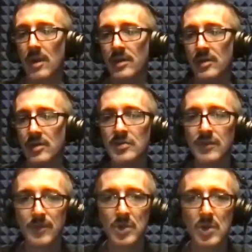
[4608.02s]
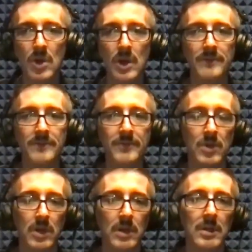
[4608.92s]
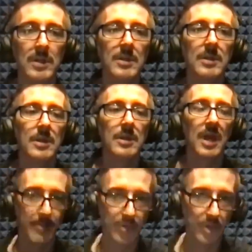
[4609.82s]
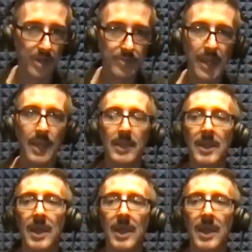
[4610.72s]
know, I use a flucal horn on Broadway.